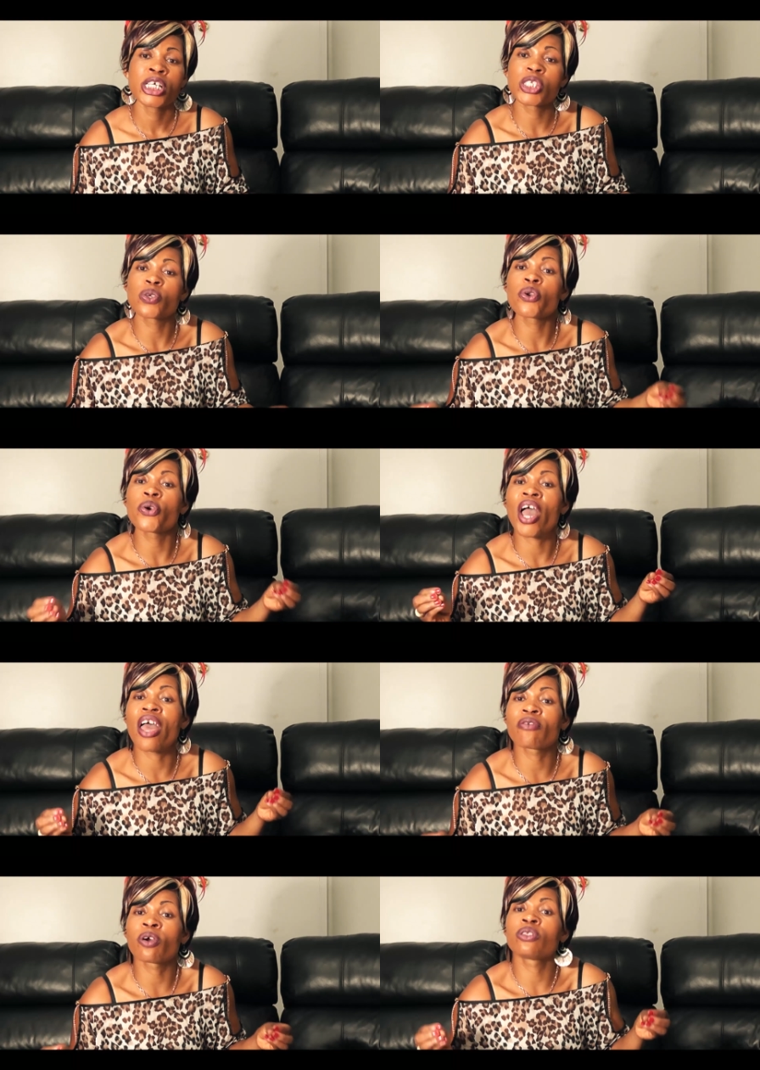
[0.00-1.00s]
So you
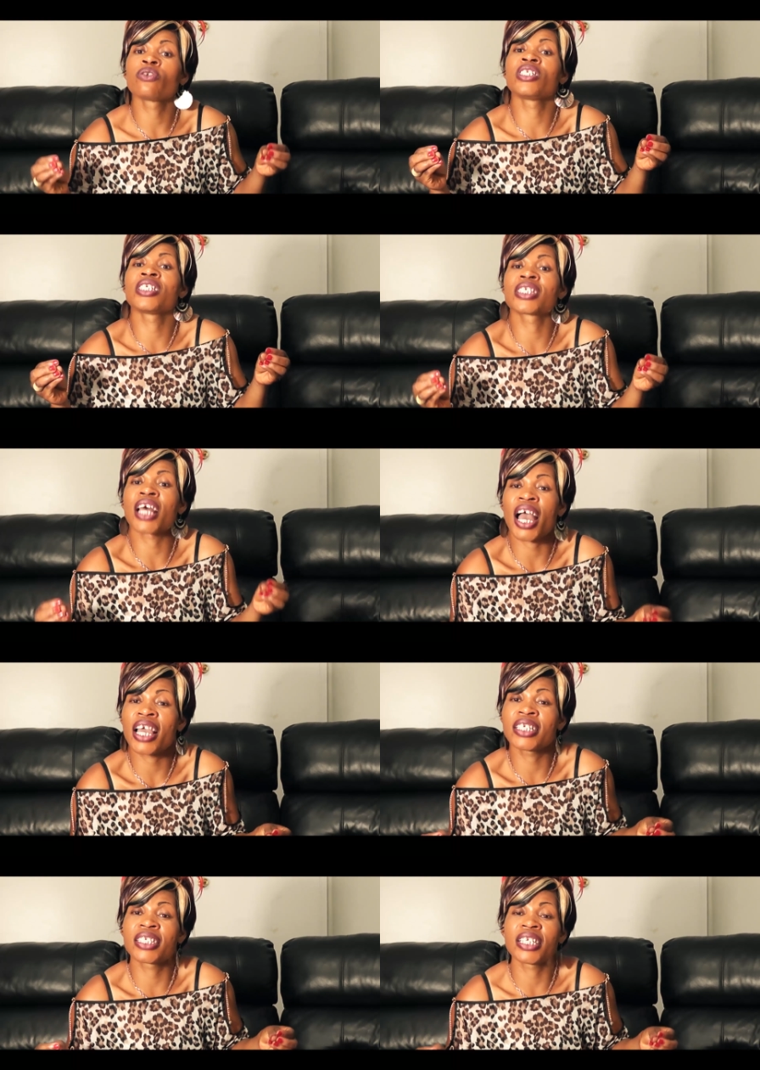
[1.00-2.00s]
have got to
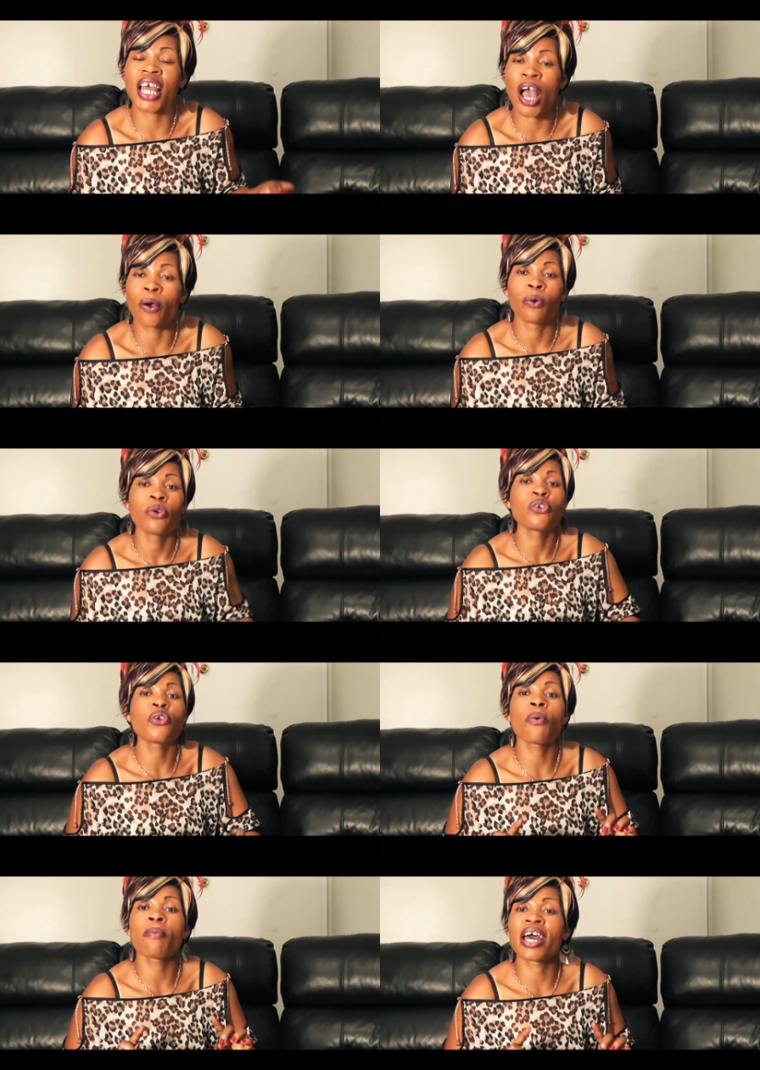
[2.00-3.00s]
decide now,
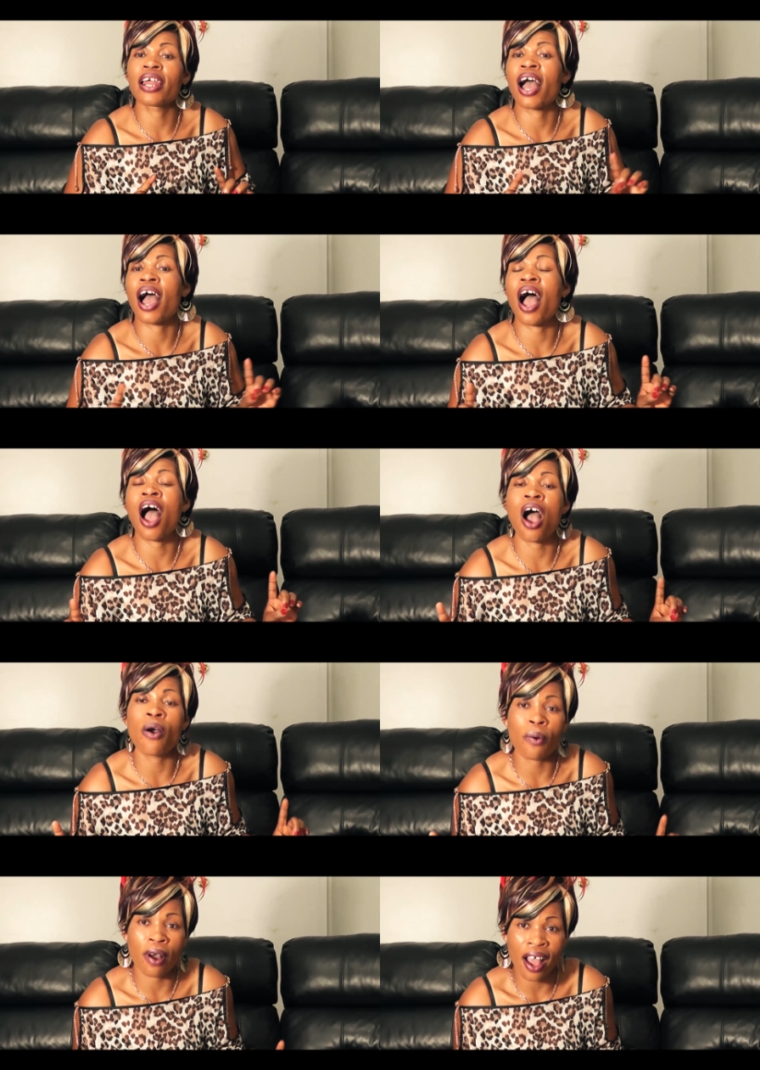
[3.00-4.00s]
no matter
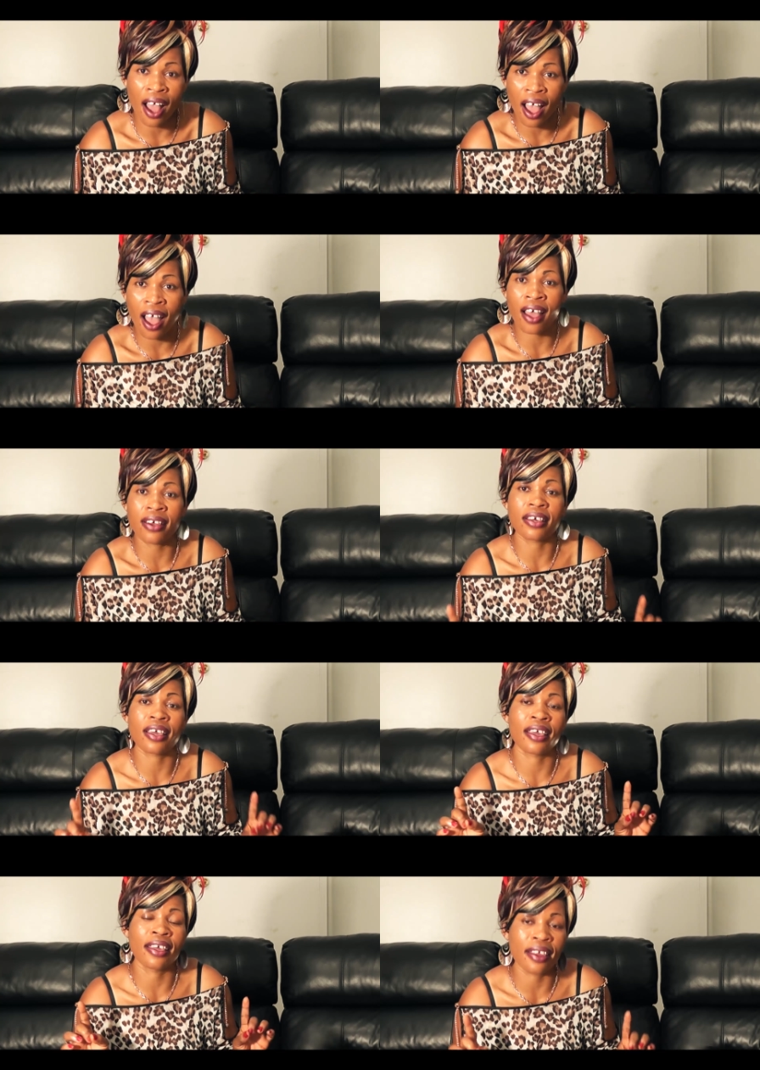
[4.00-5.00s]
how hard
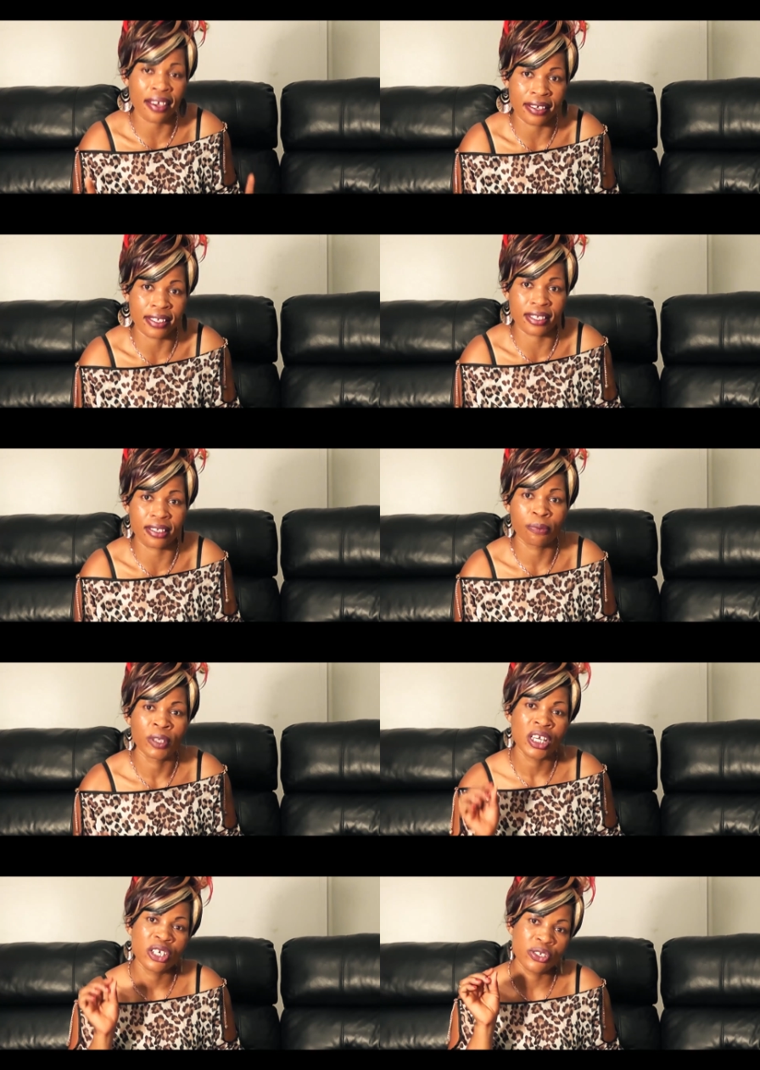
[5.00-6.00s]
it is,
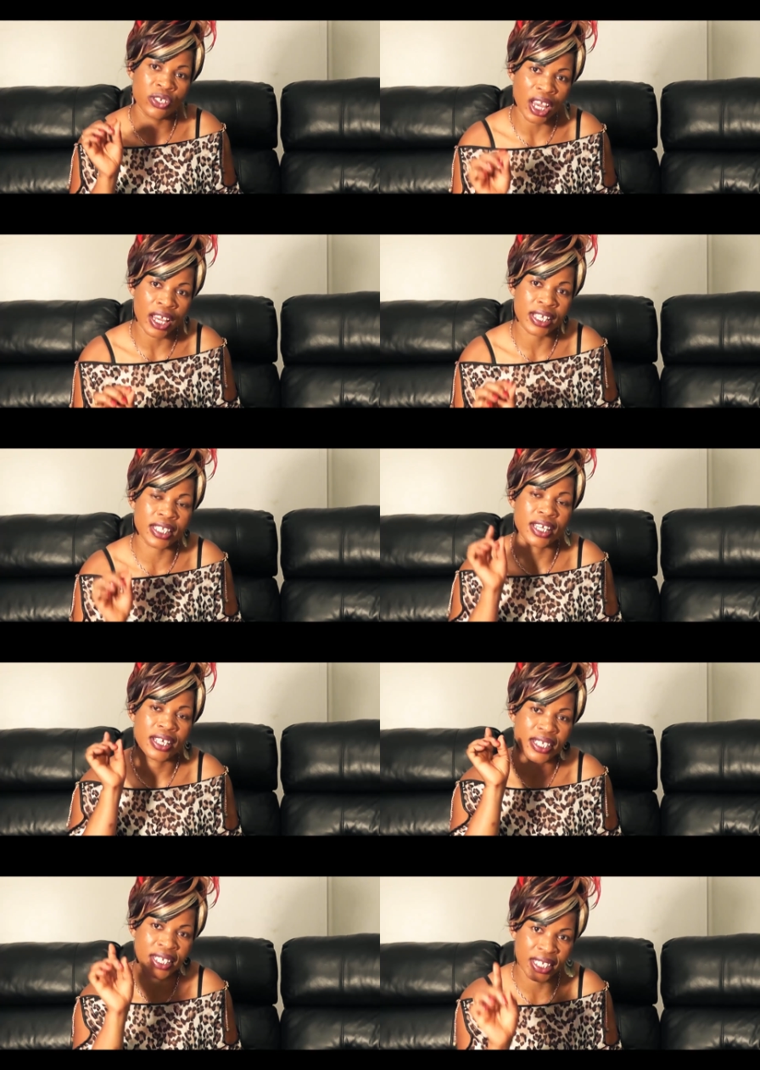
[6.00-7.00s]

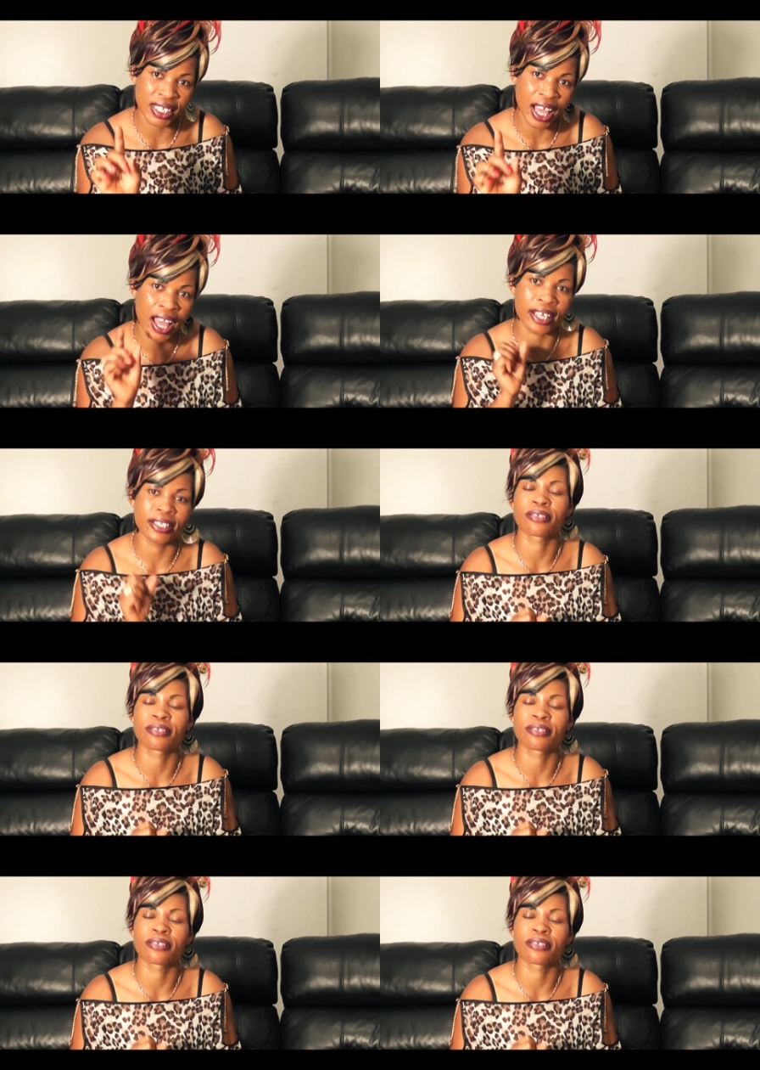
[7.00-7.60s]
just decide.